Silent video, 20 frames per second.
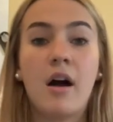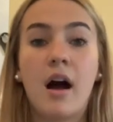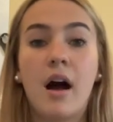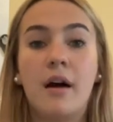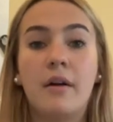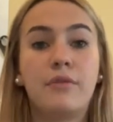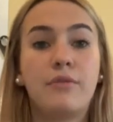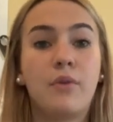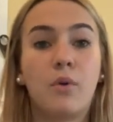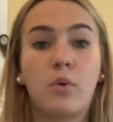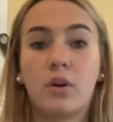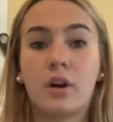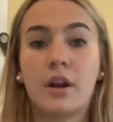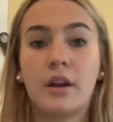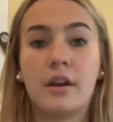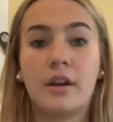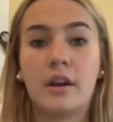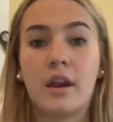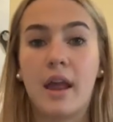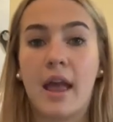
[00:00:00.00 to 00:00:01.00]

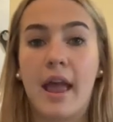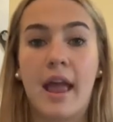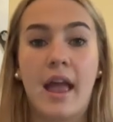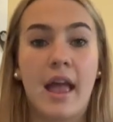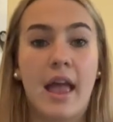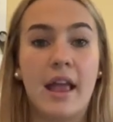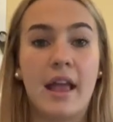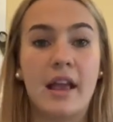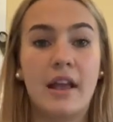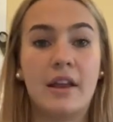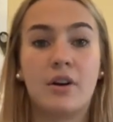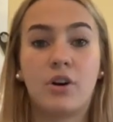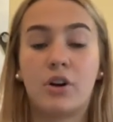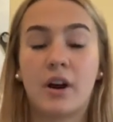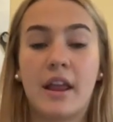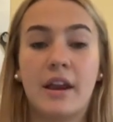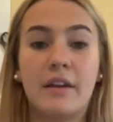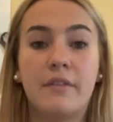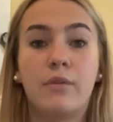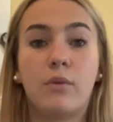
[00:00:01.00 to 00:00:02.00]
foreign aid or
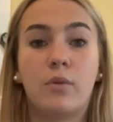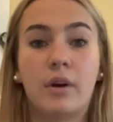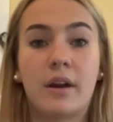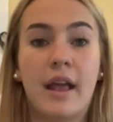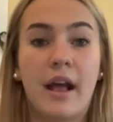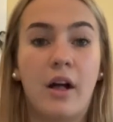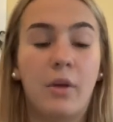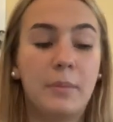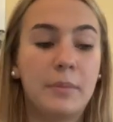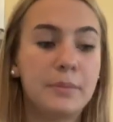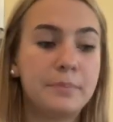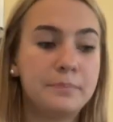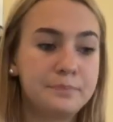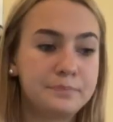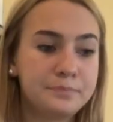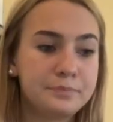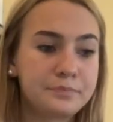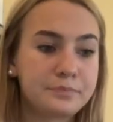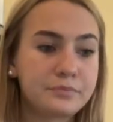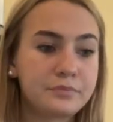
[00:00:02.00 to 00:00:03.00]
any foreign help.
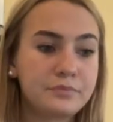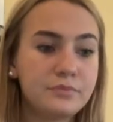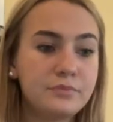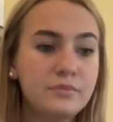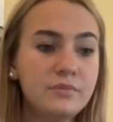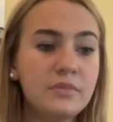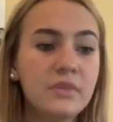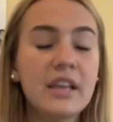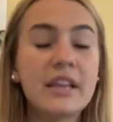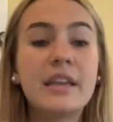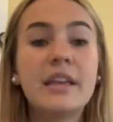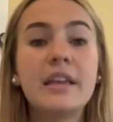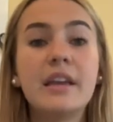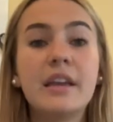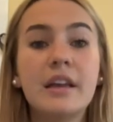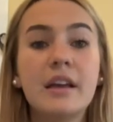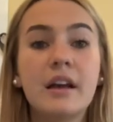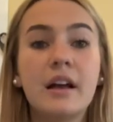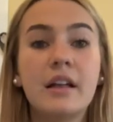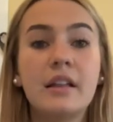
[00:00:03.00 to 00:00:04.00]

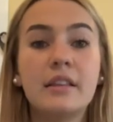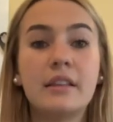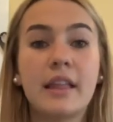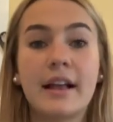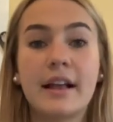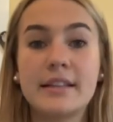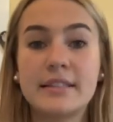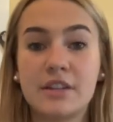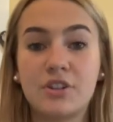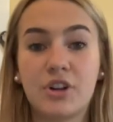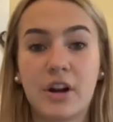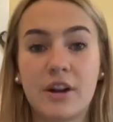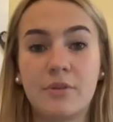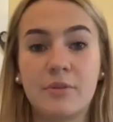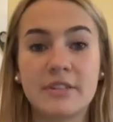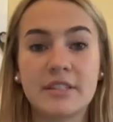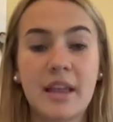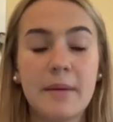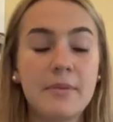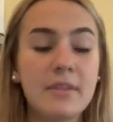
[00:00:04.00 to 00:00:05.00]
He, like I said, tried to
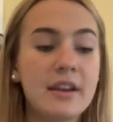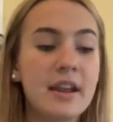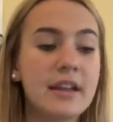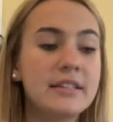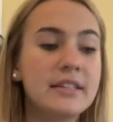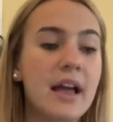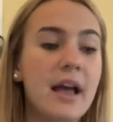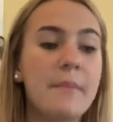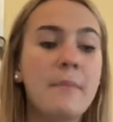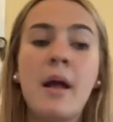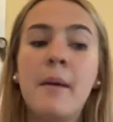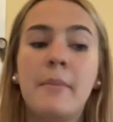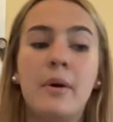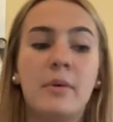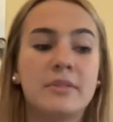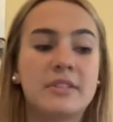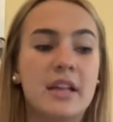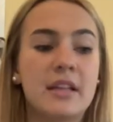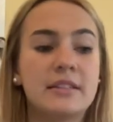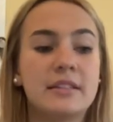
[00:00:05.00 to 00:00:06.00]
escape in the nighttime, but
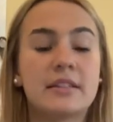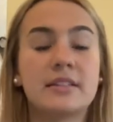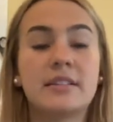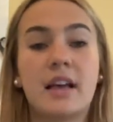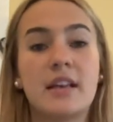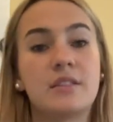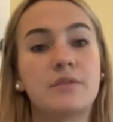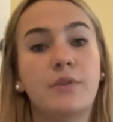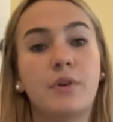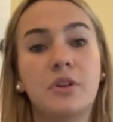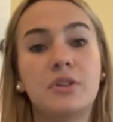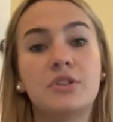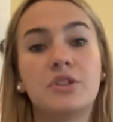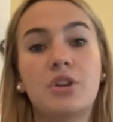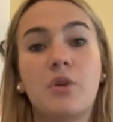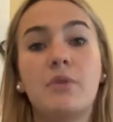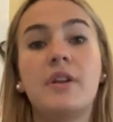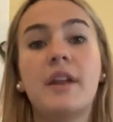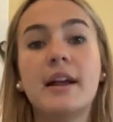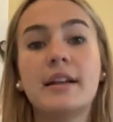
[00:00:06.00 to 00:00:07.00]
was unsuccessful.
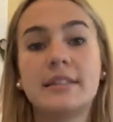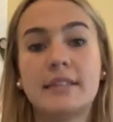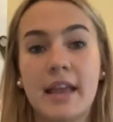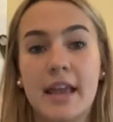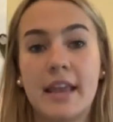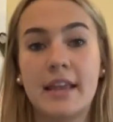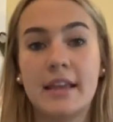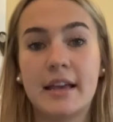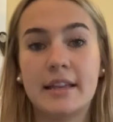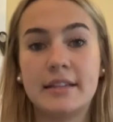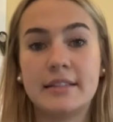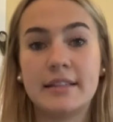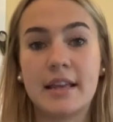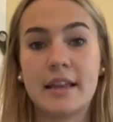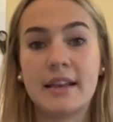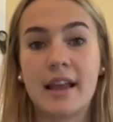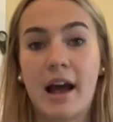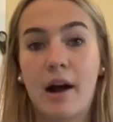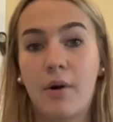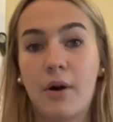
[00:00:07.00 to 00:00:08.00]
So the next day he had to
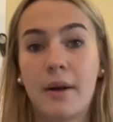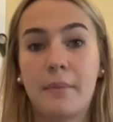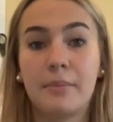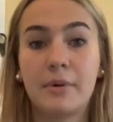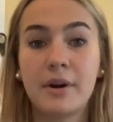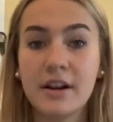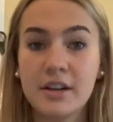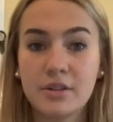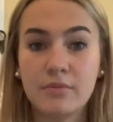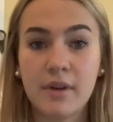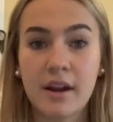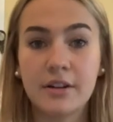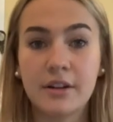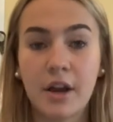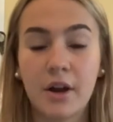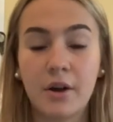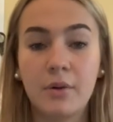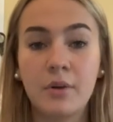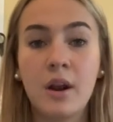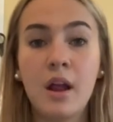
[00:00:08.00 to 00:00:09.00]
send out a British
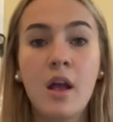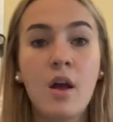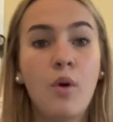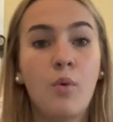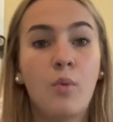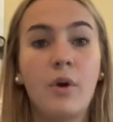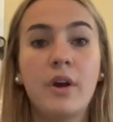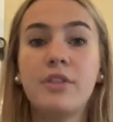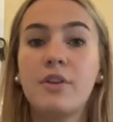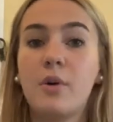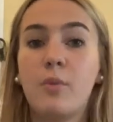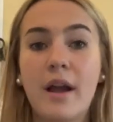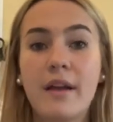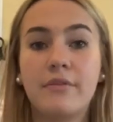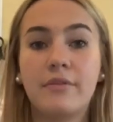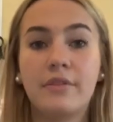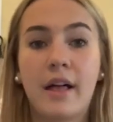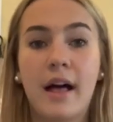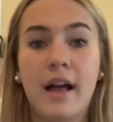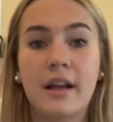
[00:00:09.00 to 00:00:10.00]
redcoat with a white
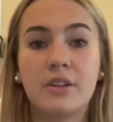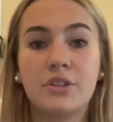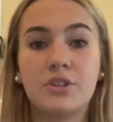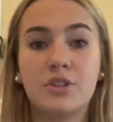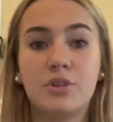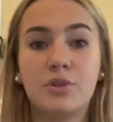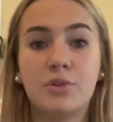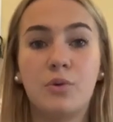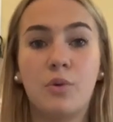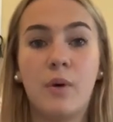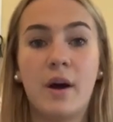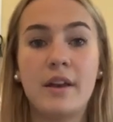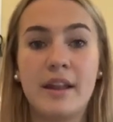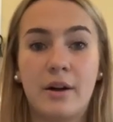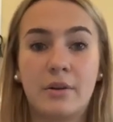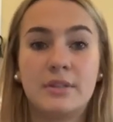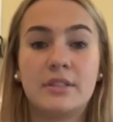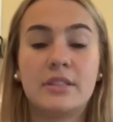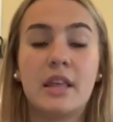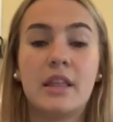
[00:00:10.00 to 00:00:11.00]
flag to
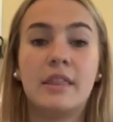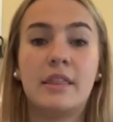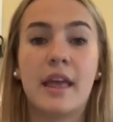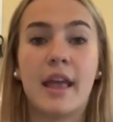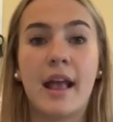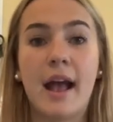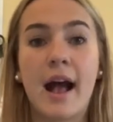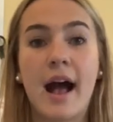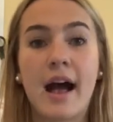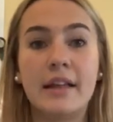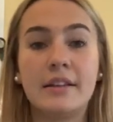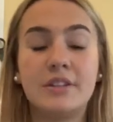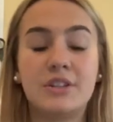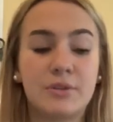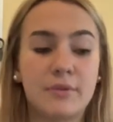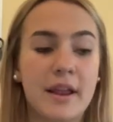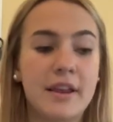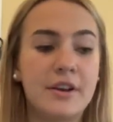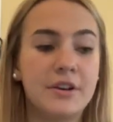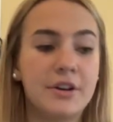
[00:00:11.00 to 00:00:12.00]
announce that they had
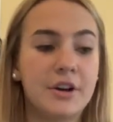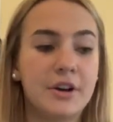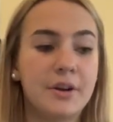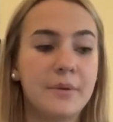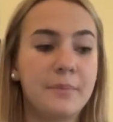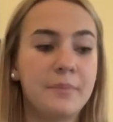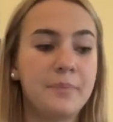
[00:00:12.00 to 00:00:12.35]
surrendered.